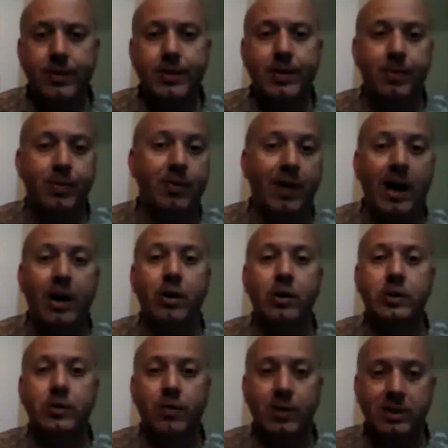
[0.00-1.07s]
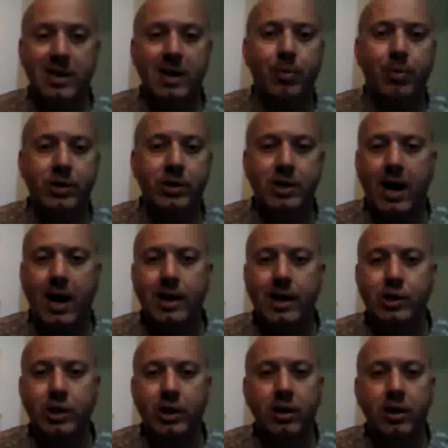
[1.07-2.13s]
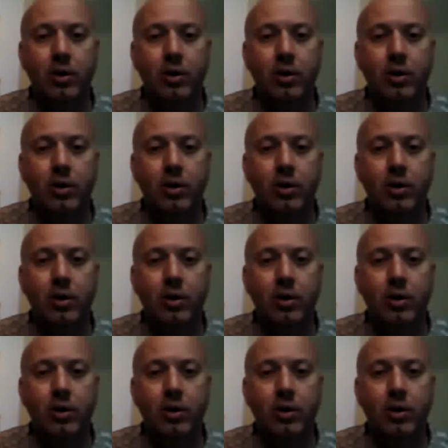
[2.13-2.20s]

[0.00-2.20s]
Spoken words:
providers, for example, in Taji